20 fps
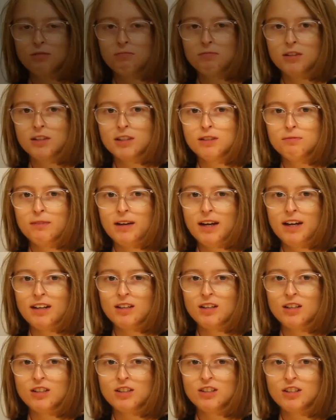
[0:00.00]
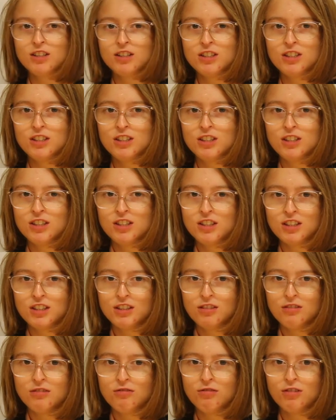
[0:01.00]
speak Spanish,
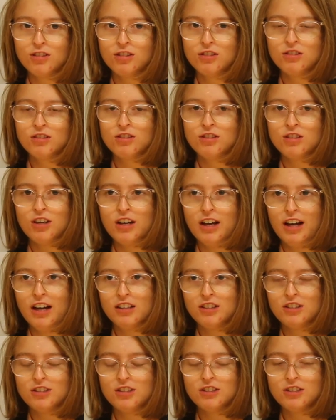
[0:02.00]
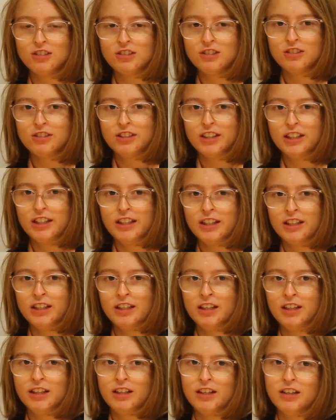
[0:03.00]
which
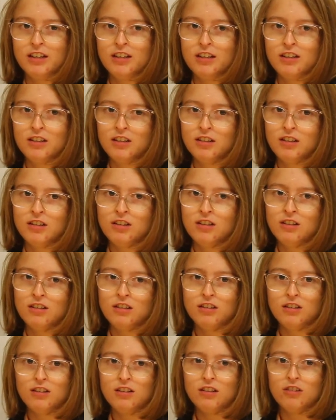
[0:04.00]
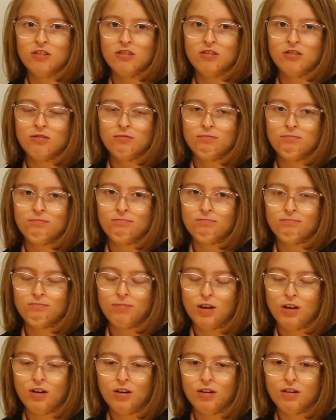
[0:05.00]
actually is
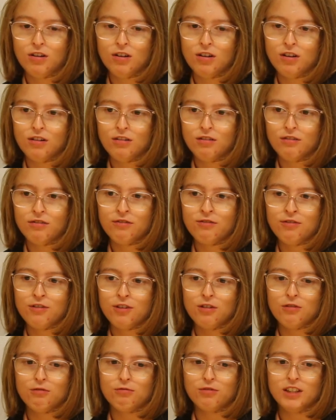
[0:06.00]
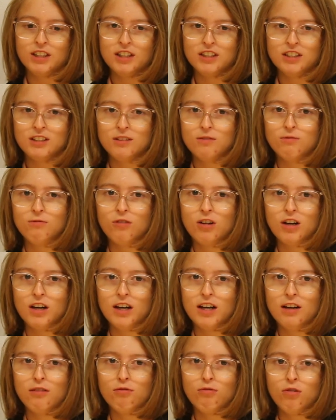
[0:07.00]
part of a reason
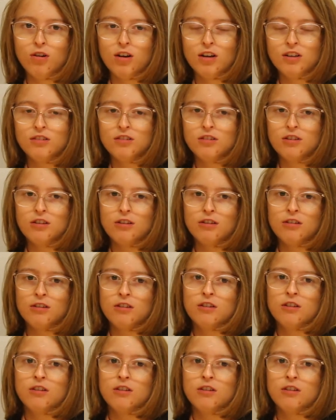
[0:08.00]
why I want to